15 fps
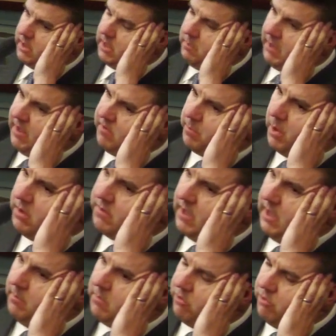League baseball
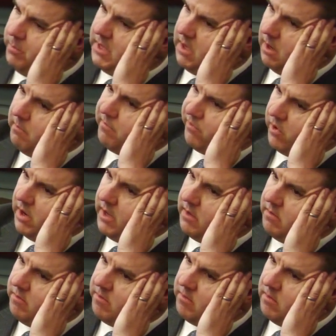team, did you become
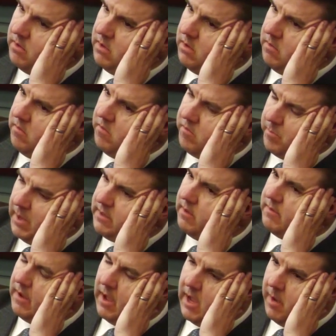friends,
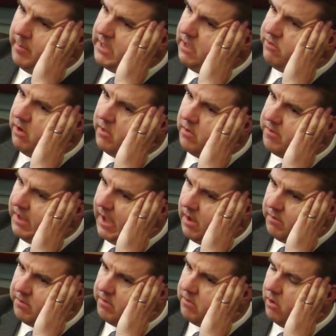spending time at each other's
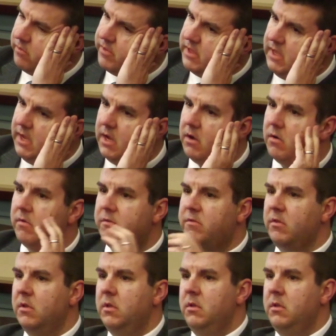houses over the years?